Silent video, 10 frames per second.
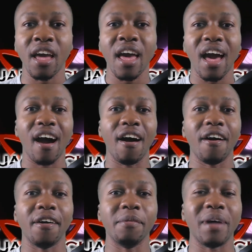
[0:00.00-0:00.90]

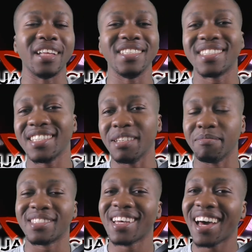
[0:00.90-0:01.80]
At the same
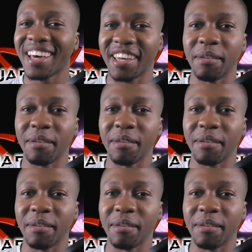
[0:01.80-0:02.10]
time,